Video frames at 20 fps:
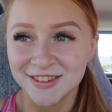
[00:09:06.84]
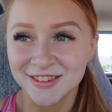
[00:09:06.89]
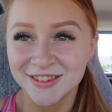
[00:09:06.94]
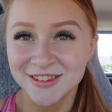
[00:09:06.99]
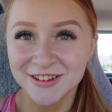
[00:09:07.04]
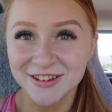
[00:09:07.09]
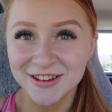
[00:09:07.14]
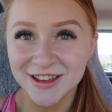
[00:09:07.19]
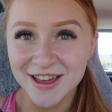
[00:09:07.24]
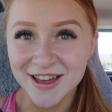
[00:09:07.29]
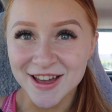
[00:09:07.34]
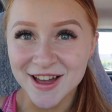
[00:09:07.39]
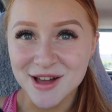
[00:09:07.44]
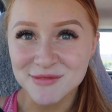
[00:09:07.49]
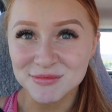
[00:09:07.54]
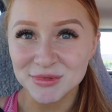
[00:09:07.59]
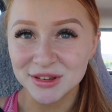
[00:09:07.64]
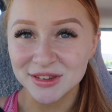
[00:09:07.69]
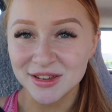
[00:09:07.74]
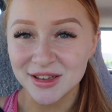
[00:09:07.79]
So yeah,
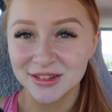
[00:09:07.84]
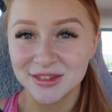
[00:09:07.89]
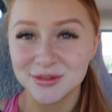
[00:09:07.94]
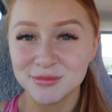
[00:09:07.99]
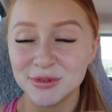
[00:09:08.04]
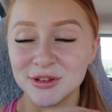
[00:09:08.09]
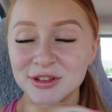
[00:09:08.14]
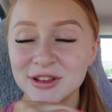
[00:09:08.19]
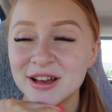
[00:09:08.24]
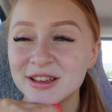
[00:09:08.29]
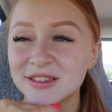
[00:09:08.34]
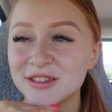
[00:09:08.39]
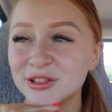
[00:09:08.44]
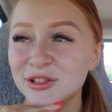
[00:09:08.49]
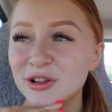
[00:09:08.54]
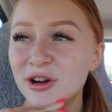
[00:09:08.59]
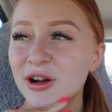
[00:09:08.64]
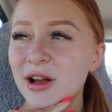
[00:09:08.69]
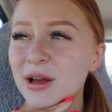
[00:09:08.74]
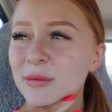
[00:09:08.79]
I'm excited to bring you guys
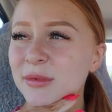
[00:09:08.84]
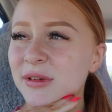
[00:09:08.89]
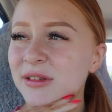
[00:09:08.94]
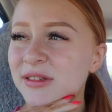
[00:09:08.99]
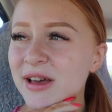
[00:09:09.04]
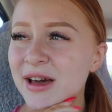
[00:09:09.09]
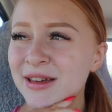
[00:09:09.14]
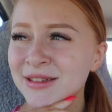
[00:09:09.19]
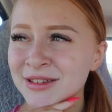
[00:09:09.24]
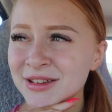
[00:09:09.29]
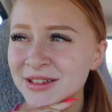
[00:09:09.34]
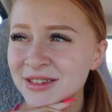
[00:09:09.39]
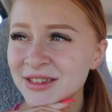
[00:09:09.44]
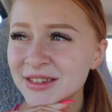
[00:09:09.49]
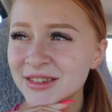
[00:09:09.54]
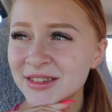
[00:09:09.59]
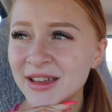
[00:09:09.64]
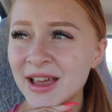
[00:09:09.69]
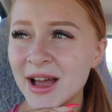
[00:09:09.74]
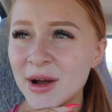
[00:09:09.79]
along. I'm excited just
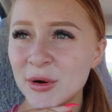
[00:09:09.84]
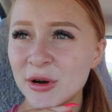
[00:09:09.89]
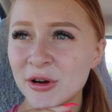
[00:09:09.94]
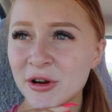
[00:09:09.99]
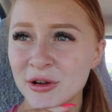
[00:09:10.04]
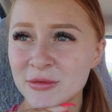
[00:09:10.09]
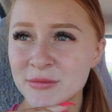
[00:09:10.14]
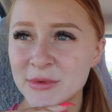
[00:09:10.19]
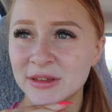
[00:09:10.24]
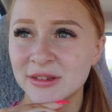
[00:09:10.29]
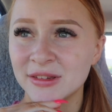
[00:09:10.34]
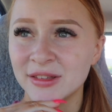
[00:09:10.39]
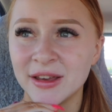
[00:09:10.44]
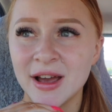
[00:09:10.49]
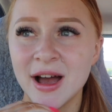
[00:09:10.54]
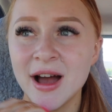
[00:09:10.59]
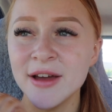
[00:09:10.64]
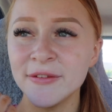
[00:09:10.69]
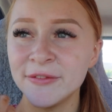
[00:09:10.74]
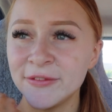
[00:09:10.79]
to see how I'll grow
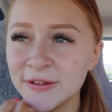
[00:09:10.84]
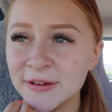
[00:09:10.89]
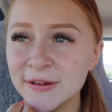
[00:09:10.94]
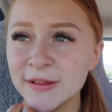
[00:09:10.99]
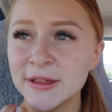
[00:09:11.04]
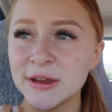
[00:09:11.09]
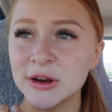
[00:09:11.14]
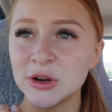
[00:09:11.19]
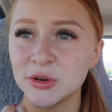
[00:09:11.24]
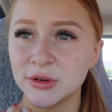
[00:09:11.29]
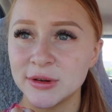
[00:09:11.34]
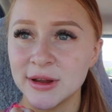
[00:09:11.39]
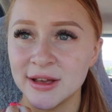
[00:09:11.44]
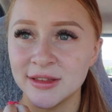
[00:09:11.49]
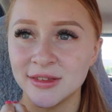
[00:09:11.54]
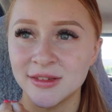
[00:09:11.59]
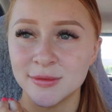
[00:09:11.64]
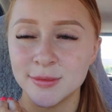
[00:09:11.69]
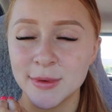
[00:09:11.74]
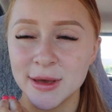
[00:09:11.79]
mentally. I feel in a good
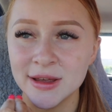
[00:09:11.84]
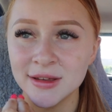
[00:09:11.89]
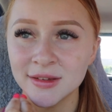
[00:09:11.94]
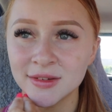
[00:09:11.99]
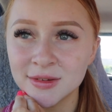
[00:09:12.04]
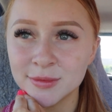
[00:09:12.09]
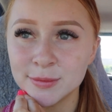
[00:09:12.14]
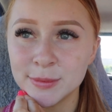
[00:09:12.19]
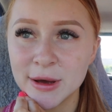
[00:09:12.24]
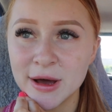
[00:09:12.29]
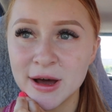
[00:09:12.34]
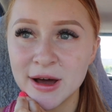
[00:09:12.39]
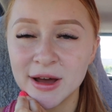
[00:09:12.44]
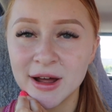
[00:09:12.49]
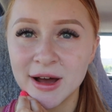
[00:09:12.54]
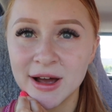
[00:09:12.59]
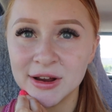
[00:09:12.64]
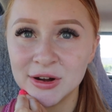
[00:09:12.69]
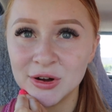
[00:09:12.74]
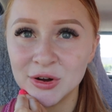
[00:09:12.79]
headspace,
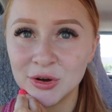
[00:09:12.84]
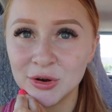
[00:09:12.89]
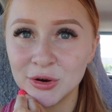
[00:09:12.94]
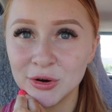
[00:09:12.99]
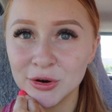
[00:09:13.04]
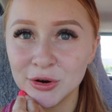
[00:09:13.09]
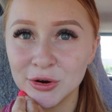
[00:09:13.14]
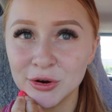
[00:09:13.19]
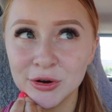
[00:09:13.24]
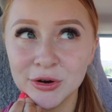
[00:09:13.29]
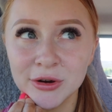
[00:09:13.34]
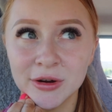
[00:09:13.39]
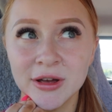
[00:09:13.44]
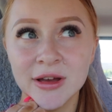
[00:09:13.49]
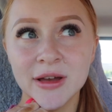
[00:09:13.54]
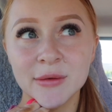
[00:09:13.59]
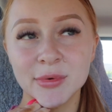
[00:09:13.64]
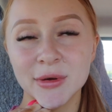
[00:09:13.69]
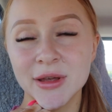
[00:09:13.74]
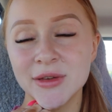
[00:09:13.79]
but I know
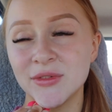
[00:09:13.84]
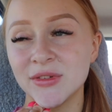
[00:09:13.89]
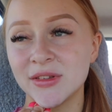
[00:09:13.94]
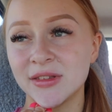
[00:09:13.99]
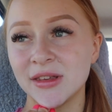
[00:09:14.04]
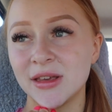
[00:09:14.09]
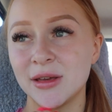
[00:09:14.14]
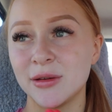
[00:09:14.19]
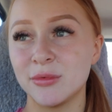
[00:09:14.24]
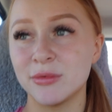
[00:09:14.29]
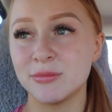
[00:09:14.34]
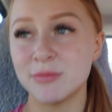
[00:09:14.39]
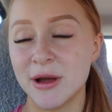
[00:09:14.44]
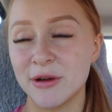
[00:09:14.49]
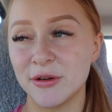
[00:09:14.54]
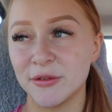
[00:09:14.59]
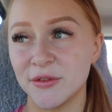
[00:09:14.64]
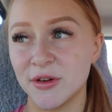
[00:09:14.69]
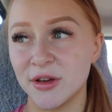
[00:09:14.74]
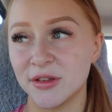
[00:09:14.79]
previously with
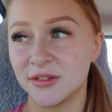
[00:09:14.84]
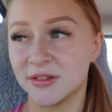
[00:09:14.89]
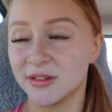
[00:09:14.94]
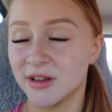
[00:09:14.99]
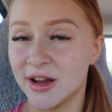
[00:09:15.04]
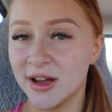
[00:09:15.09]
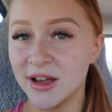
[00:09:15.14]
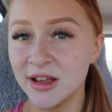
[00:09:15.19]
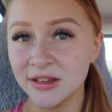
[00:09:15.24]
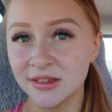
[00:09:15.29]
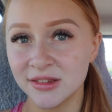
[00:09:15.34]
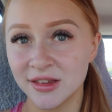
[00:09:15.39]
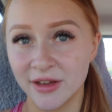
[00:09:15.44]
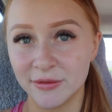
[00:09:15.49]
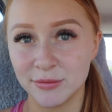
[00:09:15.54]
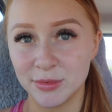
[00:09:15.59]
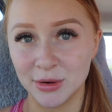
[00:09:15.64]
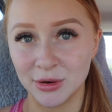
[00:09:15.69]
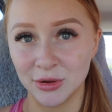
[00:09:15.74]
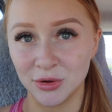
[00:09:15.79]
my reverse diets,
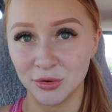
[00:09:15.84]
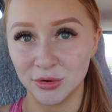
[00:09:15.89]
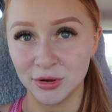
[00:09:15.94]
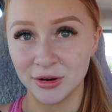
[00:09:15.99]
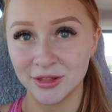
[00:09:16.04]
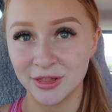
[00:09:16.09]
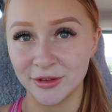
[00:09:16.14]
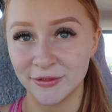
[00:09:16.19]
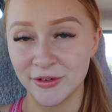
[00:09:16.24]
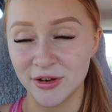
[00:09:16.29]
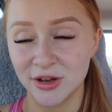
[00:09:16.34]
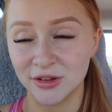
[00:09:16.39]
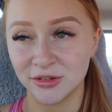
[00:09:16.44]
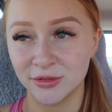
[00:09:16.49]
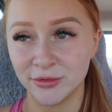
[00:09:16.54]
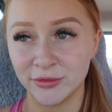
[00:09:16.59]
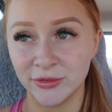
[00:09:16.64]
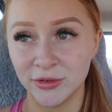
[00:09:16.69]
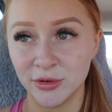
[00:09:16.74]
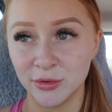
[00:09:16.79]
I've been good in the
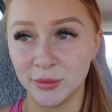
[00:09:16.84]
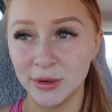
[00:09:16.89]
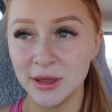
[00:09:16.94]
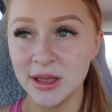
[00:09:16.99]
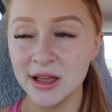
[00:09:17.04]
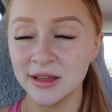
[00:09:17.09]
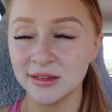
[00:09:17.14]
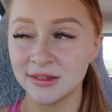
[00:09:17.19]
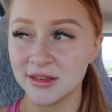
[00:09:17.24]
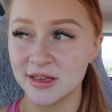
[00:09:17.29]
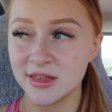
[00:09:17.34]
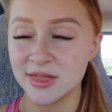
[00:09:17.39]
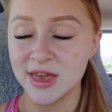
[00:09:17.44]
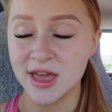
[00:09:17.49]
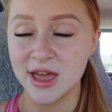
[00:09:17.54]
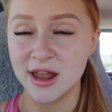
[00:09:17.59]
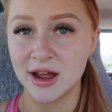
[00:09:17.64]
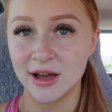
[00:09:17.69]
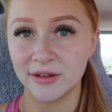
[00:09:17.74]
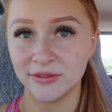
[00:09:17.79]
first few weeks, and
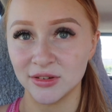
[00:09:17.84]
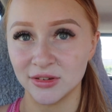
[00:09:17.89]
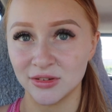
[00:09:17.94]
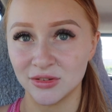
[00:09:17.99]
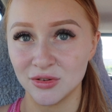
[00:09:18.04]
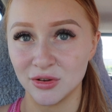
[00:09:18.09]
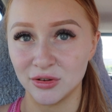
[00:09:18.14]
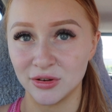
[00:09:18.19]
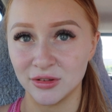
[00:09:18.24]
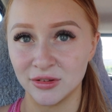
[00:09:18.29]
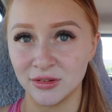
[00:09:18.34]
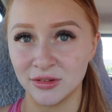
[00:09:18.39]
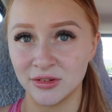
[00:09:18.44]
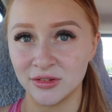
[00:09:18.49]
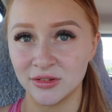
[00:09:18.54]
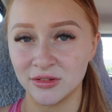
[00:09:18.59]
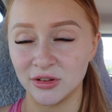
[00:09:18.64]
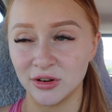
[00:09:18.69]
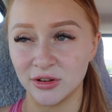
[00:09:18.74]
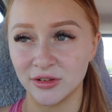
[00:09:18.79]
then I've just
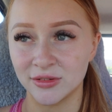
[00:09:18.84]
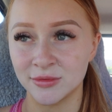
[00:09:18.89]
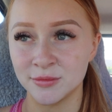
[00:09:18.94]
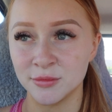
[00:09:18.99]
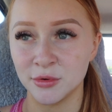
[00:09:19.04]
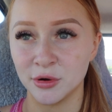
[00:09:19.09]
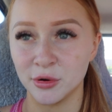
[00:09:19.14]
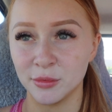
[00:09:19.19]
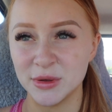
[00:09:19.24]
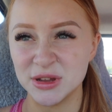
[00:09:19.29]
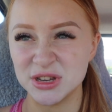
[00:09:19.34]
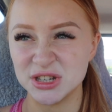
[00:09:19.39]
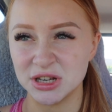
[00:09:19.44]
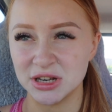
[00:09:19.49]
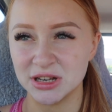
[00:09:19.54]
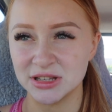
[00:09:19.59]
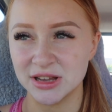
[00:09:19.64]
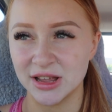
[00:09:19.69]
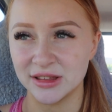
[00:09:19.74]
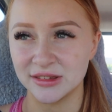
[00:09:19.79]
noticed, you know, small binge
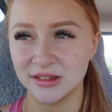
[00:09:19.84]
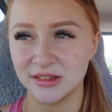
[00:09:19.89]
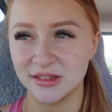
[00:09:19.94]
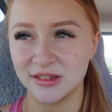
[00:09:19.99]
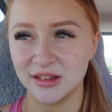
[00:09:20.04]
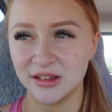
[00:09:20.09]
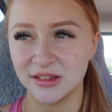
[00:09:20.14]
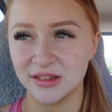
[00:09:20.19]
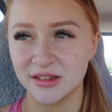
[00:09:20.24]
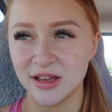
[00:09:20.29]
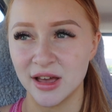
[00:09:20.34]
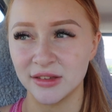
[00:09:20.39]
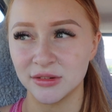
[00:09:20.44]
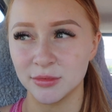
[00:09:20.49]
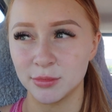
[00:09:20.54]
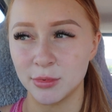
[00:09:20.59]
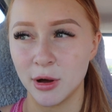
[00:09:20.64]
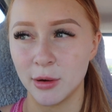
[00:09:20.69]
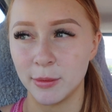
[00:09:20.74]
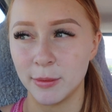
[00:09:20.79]
eating tendencies start
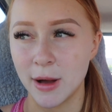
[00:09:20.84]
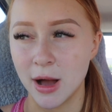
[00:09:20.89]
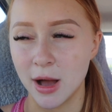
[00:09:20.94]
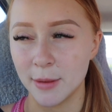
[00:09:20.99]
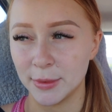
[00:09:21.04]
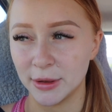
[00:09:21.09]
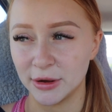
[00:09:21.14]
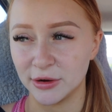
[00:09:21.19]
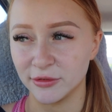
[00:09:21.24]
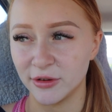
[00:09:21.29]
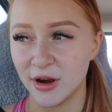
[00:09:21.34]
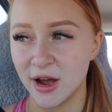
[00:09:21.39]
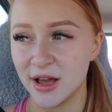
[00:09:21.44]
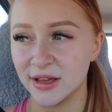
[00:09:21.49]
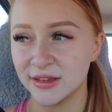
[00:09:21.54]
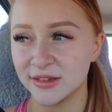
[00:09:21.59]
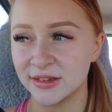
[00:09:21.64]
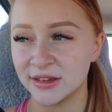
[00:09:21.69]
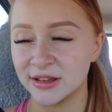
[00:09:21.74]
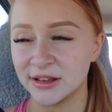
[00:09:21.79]
to pop up and
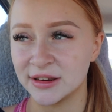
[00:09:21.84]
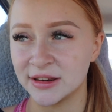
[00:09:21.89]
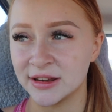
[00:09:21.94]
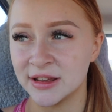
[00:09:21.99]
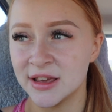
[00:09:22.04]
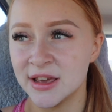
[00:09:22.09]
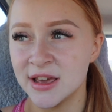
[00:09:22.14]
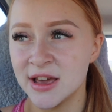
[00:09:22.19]
arise, and